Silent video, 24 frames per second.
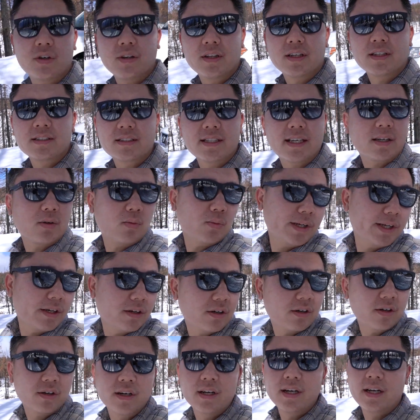it looks like we
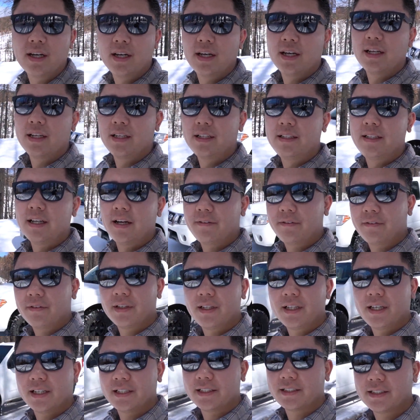are
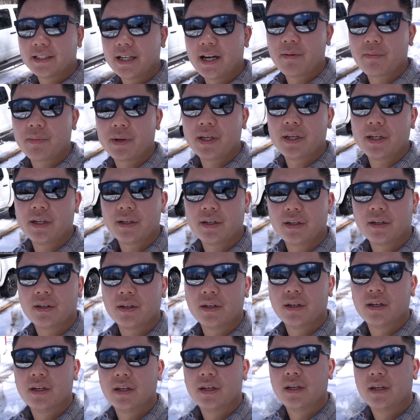definitely gonna stop here.
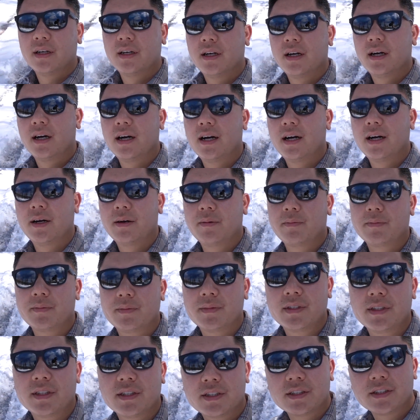
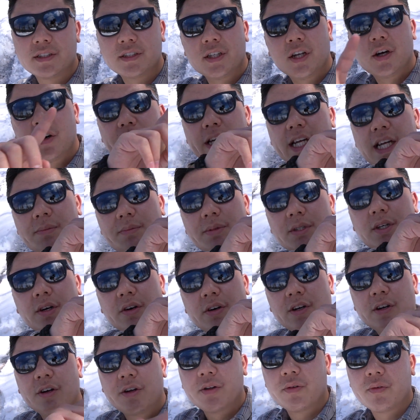The snow keeps
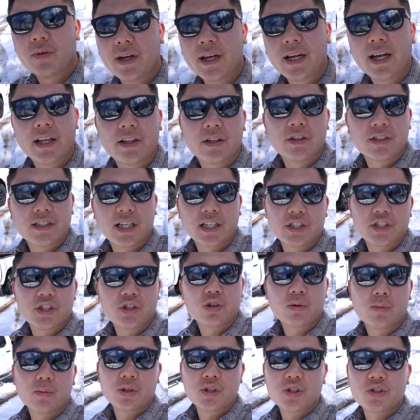going all the way and there's actually
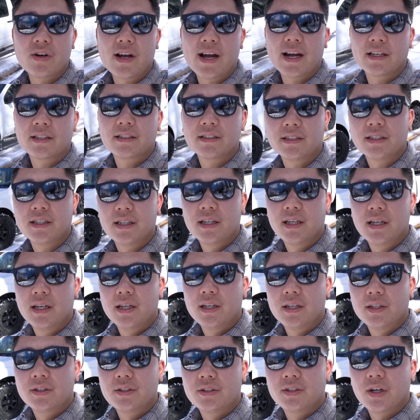no more tracks,
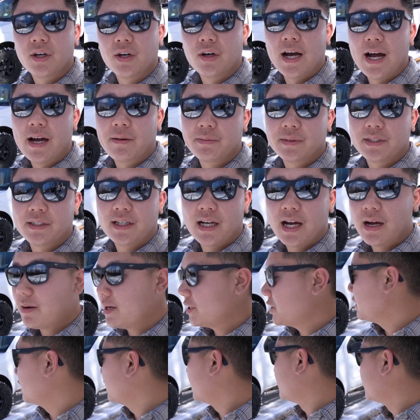so I'm
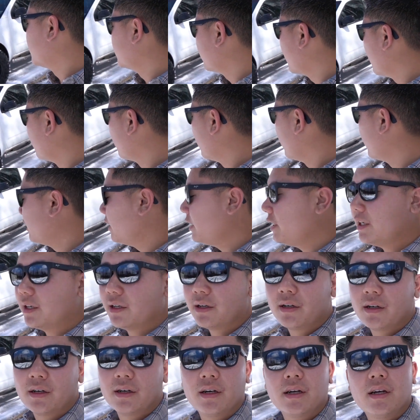actually gonna stop right
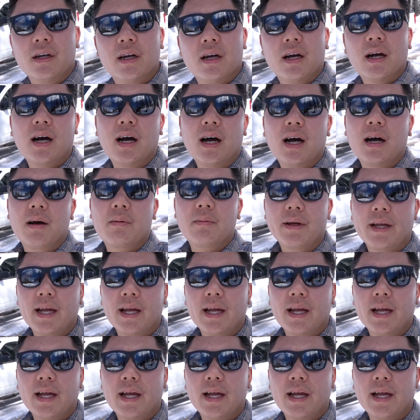here. But